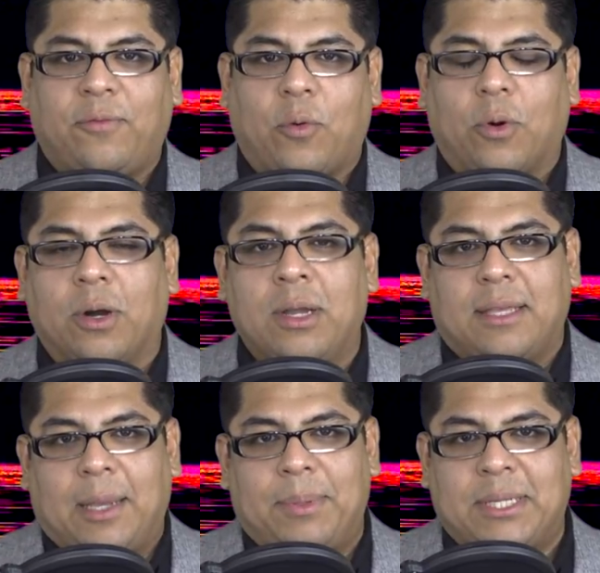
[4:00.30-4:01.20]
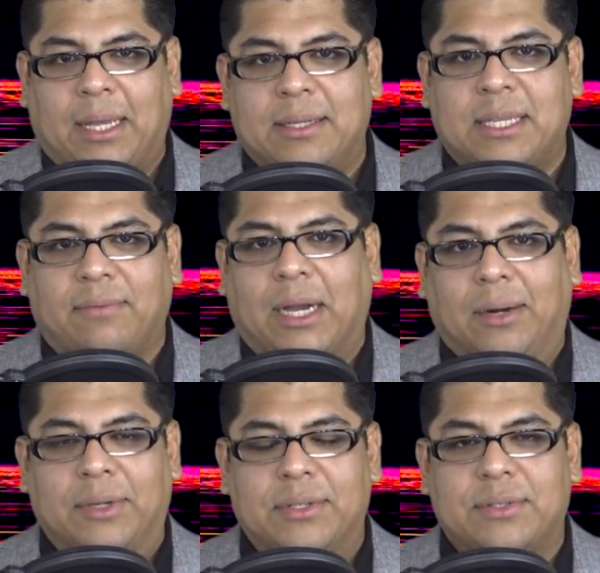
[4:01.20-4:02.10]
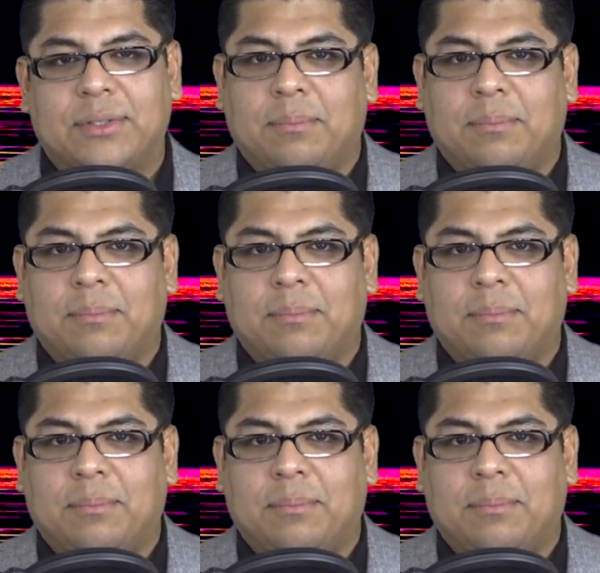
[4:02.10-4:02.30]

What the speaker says: for the hepatitis C virus,